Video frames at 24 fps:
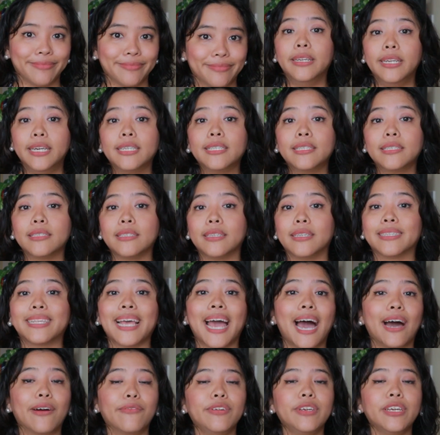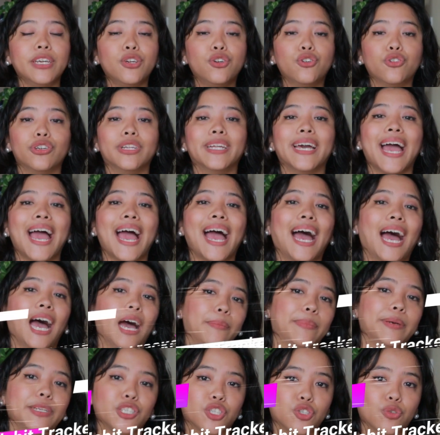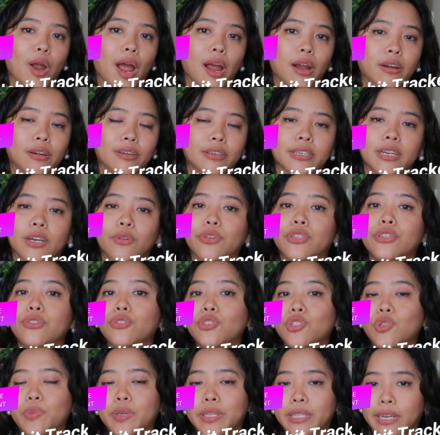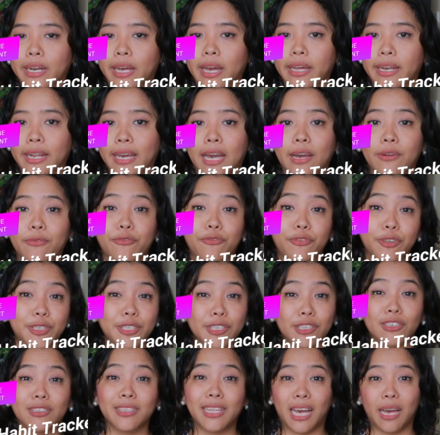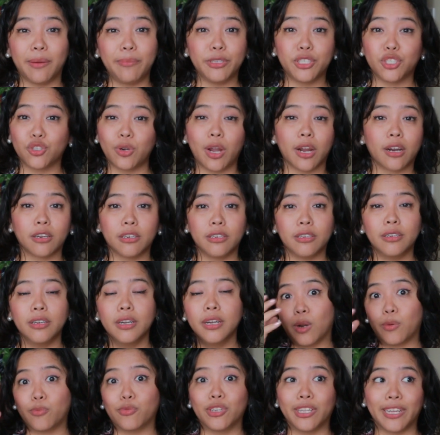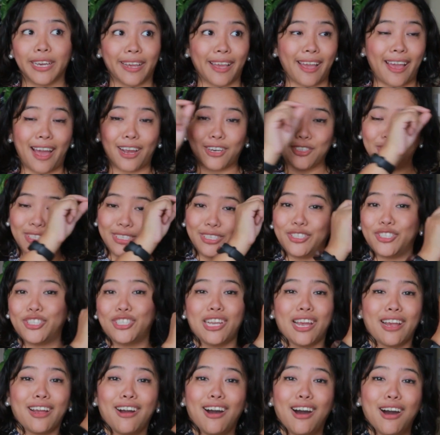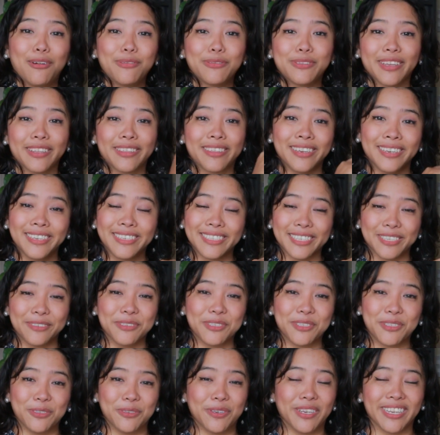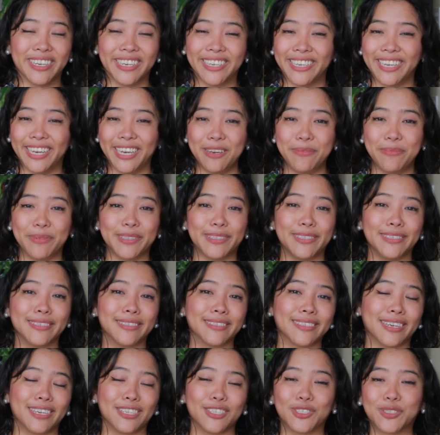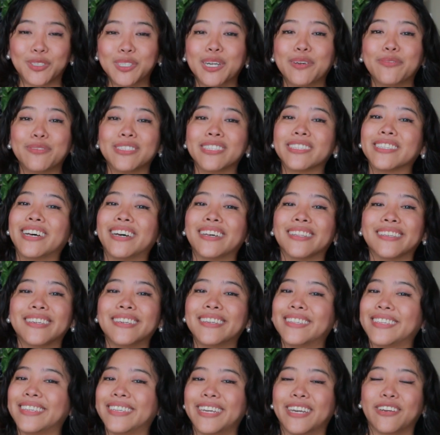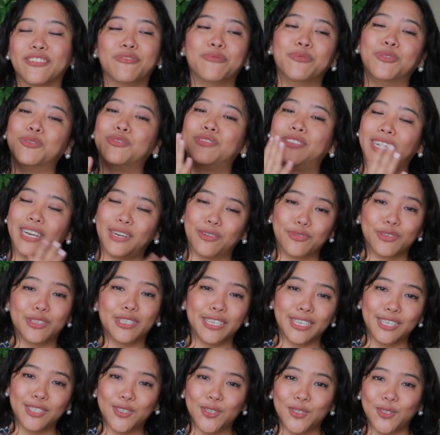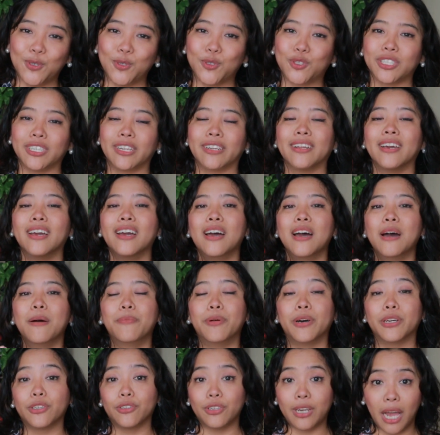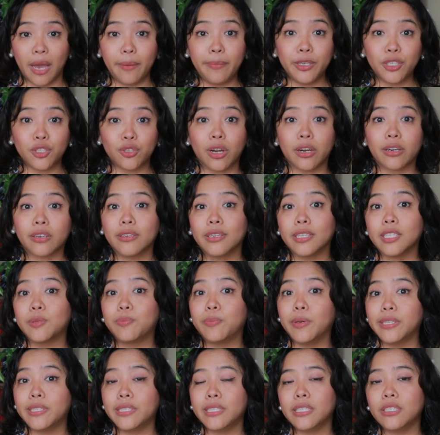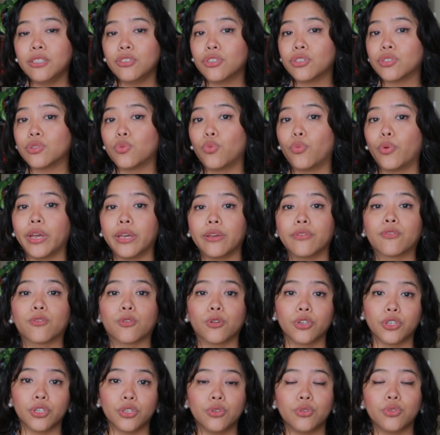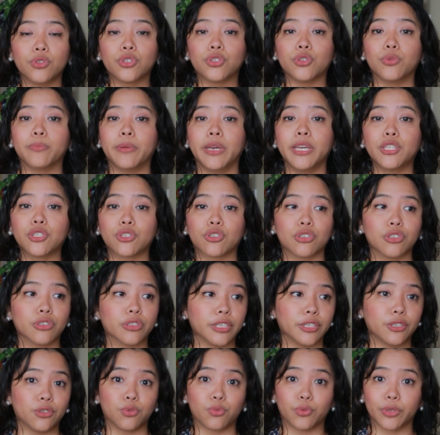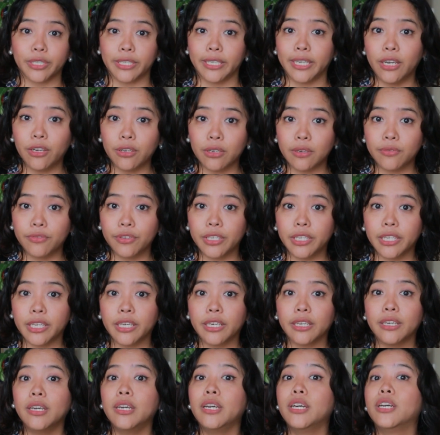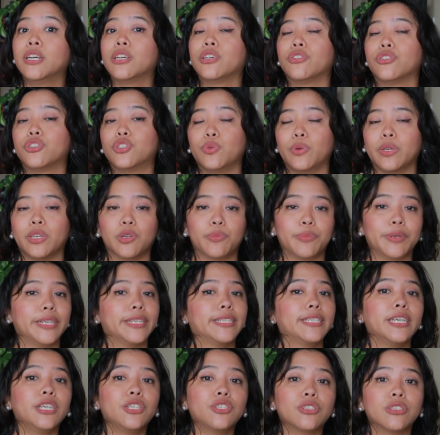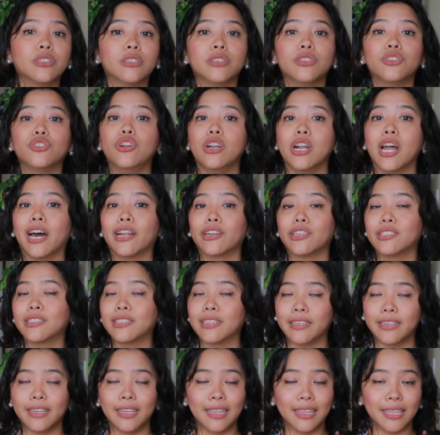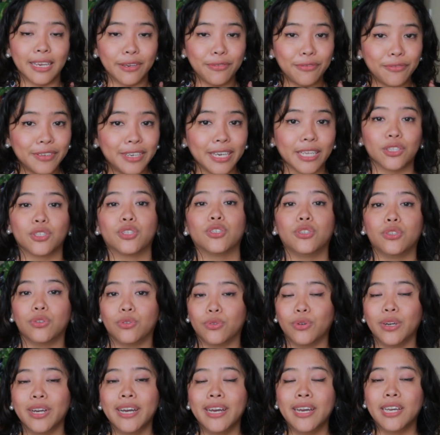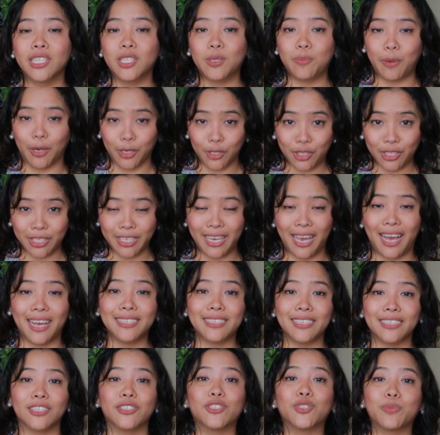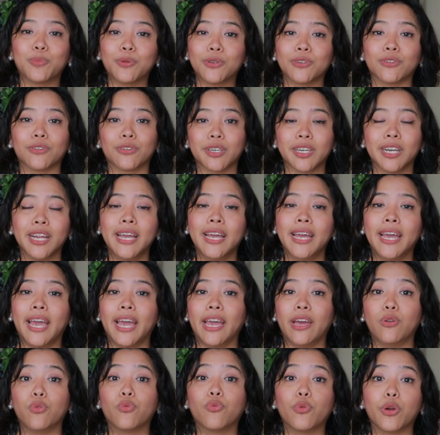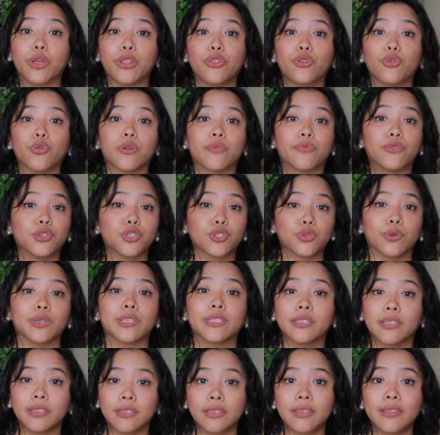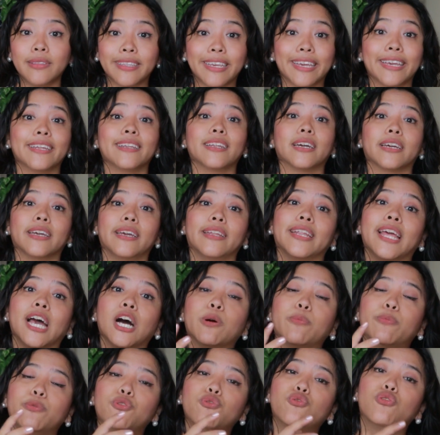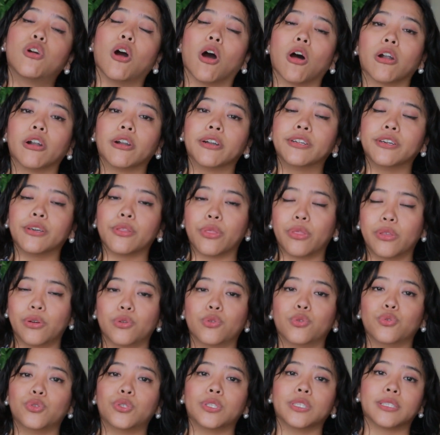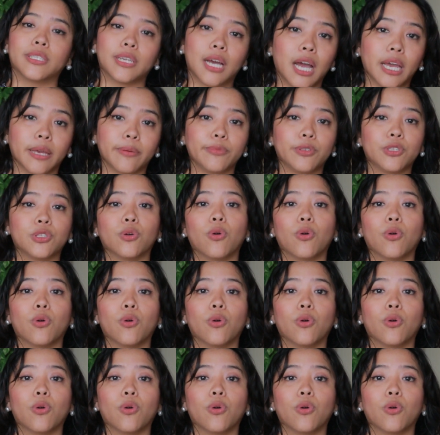Next is having a good habit tracker. Now, it used to be that I had a physical habit tracker where I would actually check off the things I was doing in a day. But since I travel a lot lately, I've moved everything into Notion. But your habit tracker is basically just a way for you to make sure that you're working out every day, you're doing your meditation, you're not just letting life get to you, especially as an entrepreneur. And with your virtual assistant, they can again help you guard those times.